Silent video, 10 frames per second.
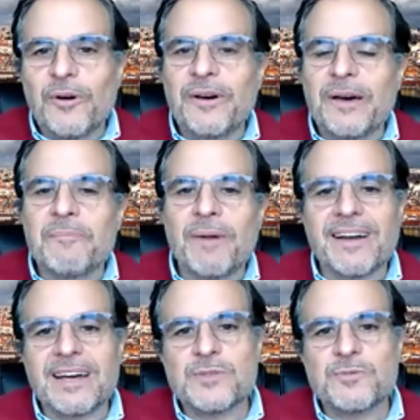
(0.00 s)

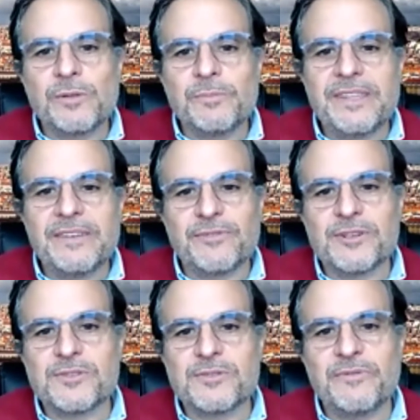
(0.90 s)
among us will be the
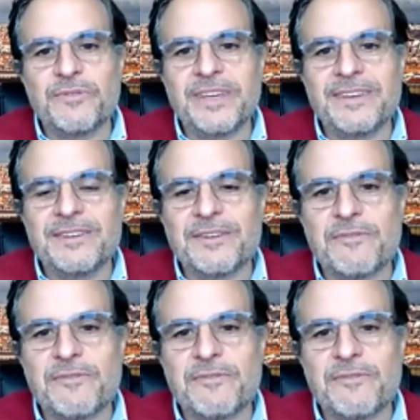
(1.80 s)
first to be